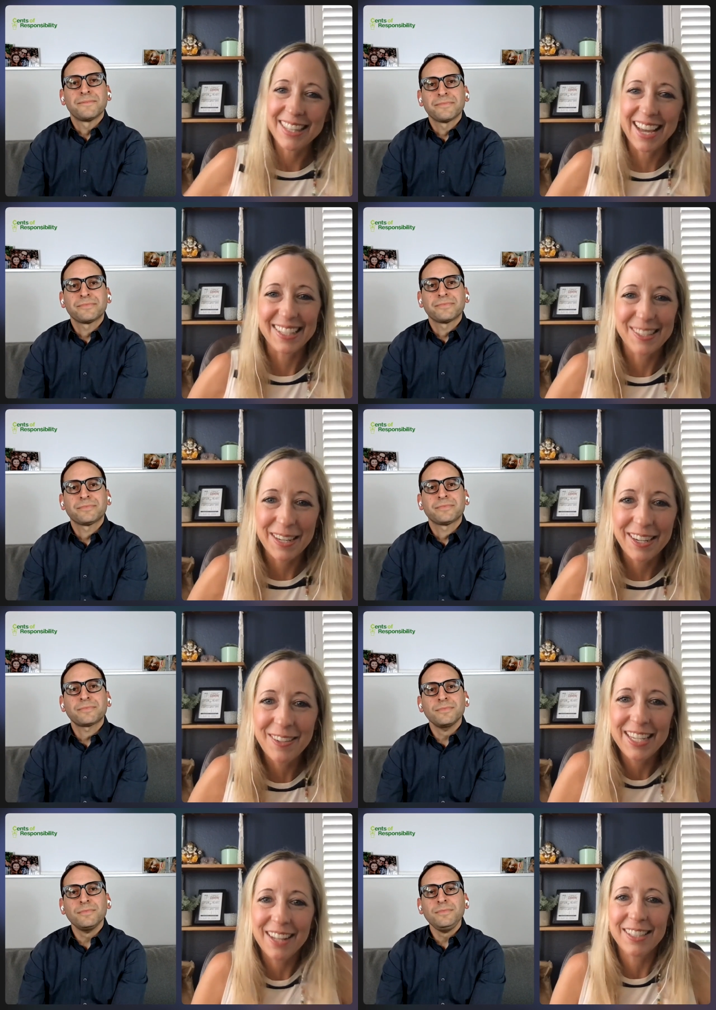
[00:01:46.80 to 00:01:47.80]
Speaker 1: of that. So why don't you
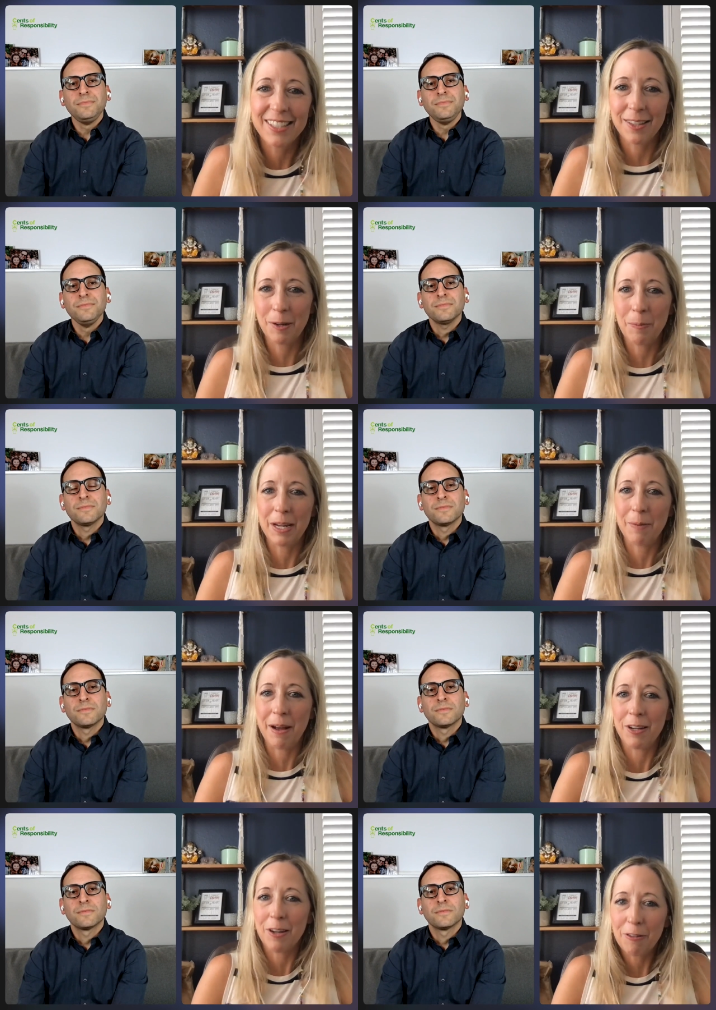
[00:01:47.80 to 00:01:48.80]
tell us a little bit
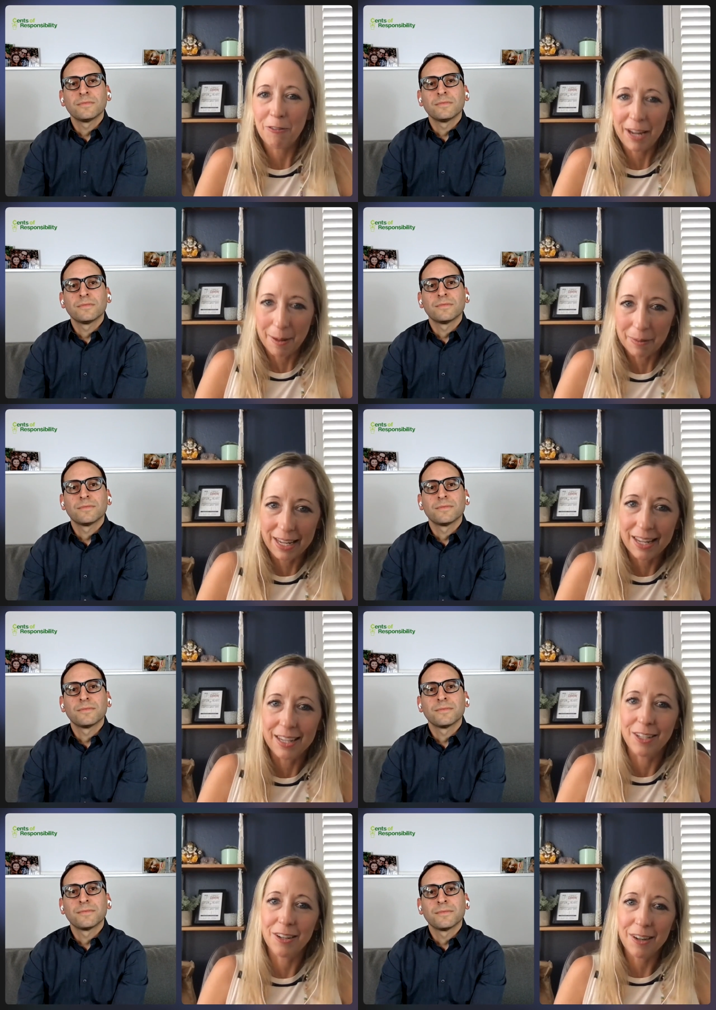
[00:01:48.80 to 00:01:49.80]
about your family and
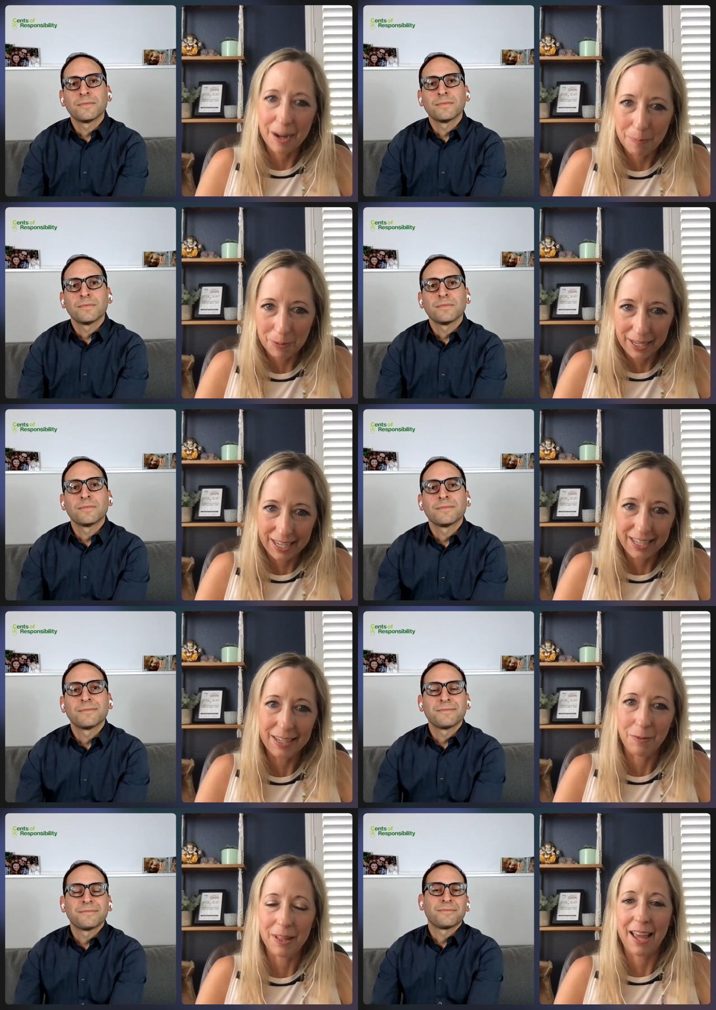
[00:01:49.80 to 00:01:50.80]
your upbringing and
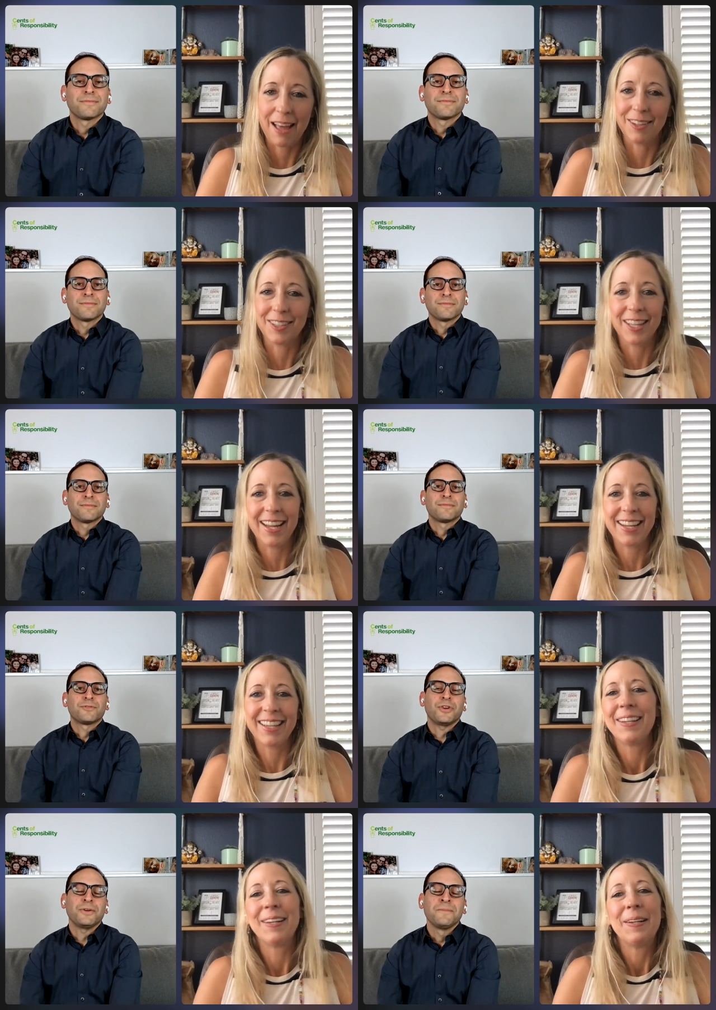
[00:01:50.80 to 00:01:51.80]
what that looked like?
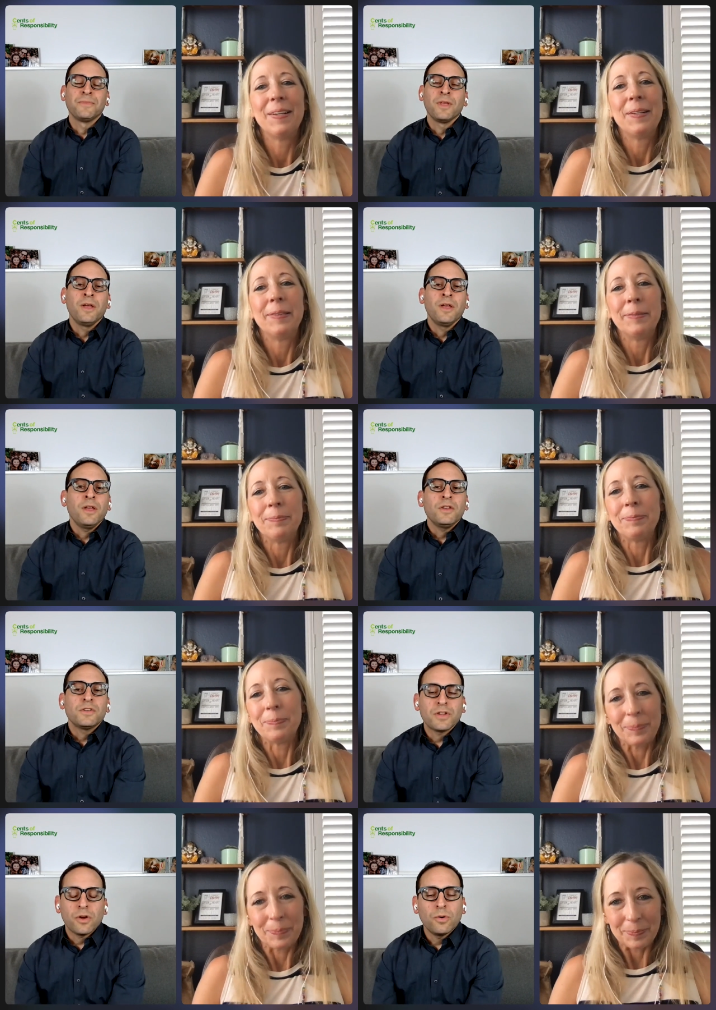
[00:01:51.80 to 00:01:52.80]
Sure.
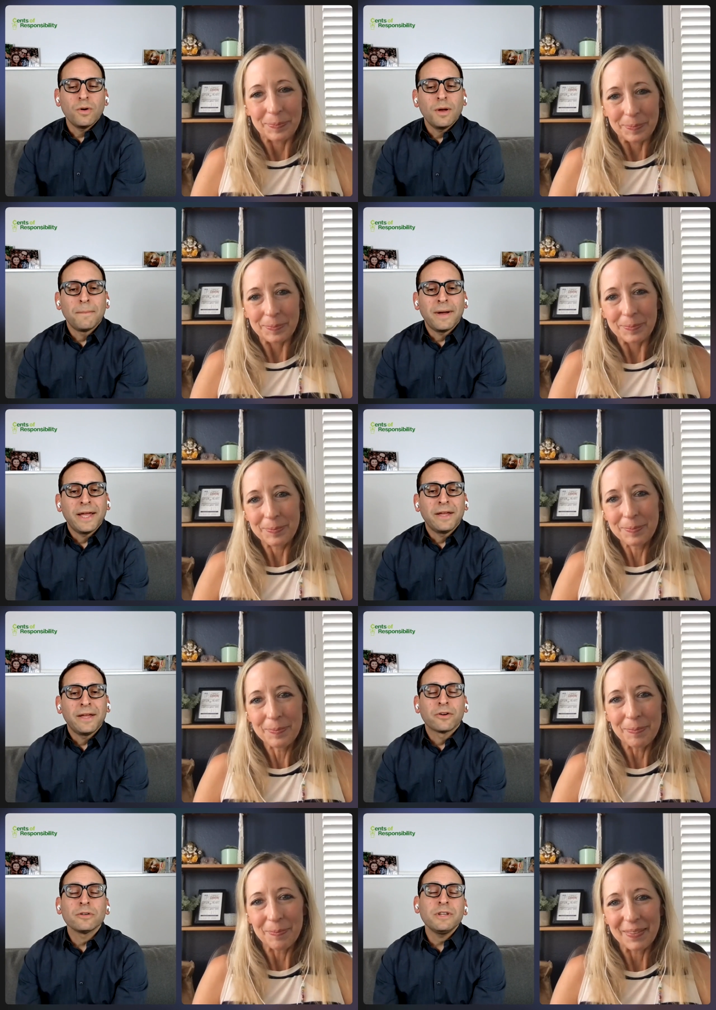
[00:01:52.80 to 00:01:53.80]
Speaker 2: So my
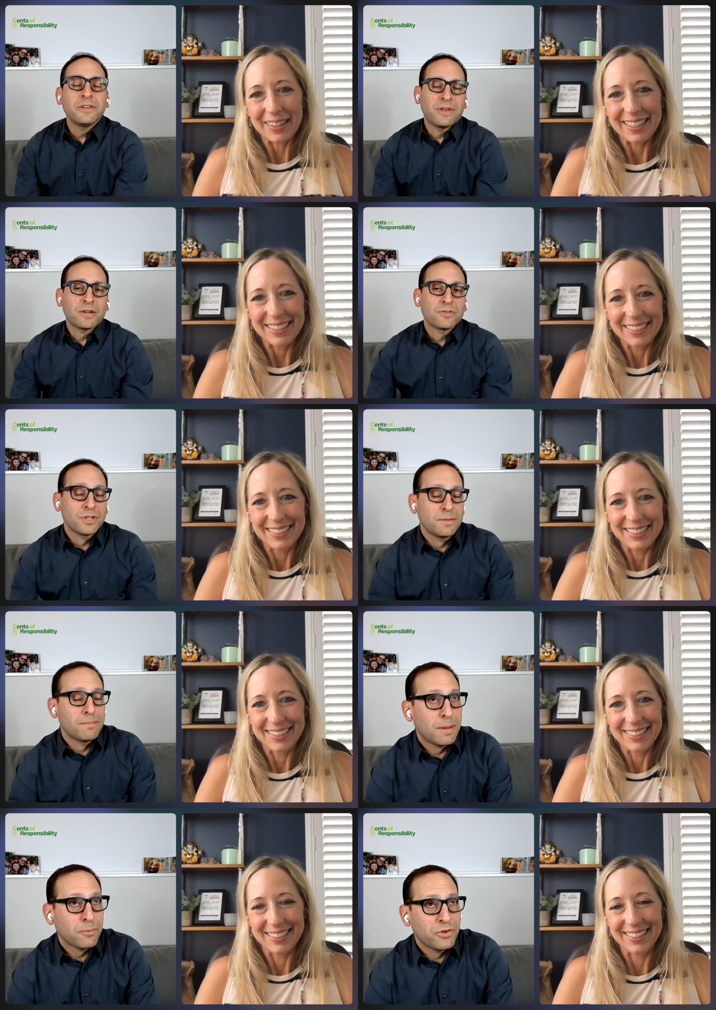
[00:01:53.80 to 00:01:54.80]
earliest actually
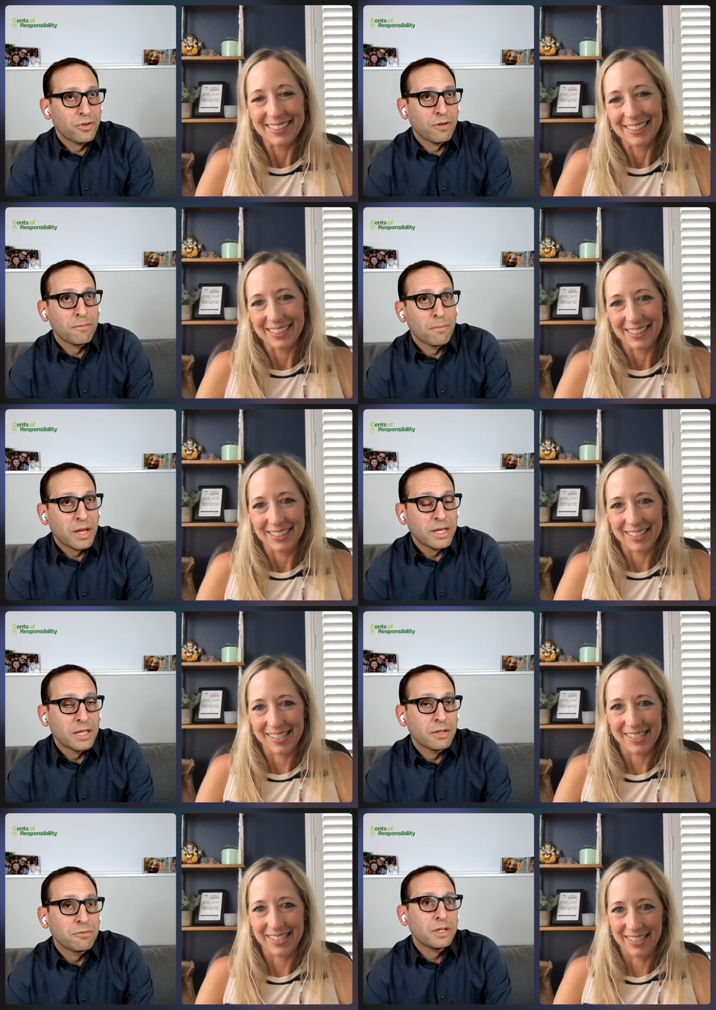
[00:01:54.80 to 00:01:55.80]
memories of
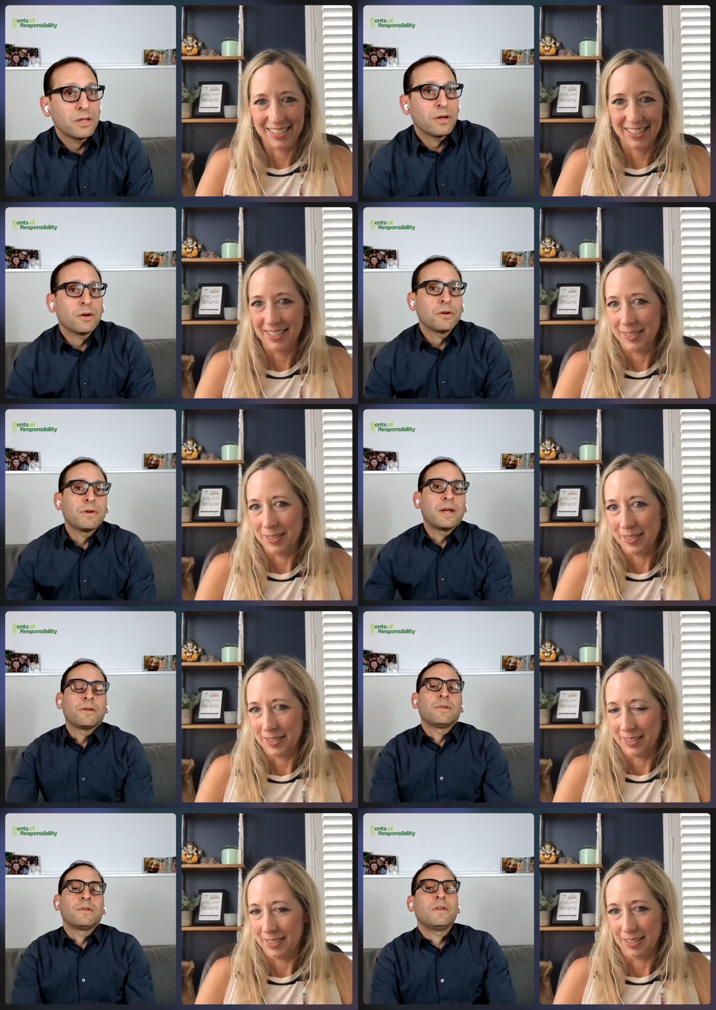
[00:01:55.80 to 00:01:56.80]
money really are
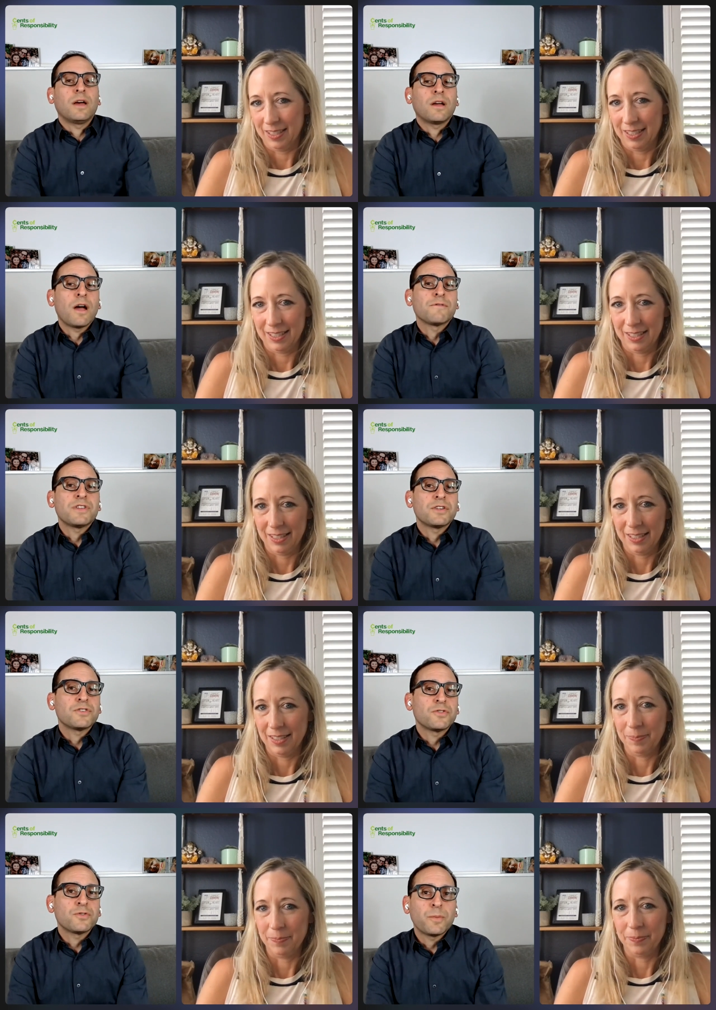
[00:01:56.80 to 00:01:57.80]
around uh,
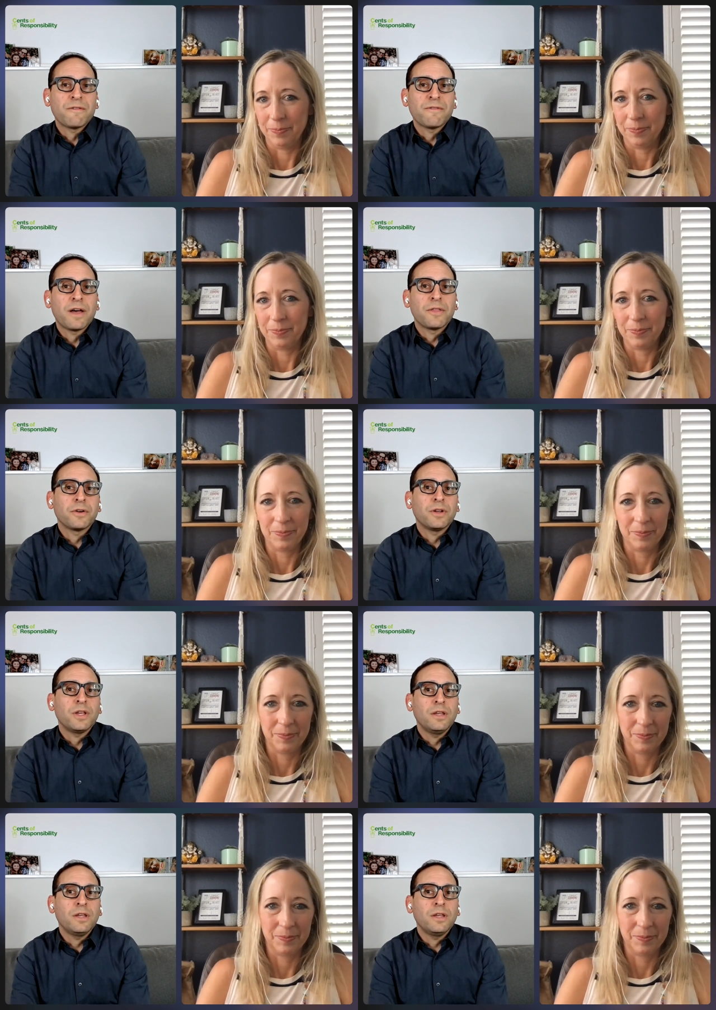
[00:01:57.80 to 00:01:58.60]
conversations with my father.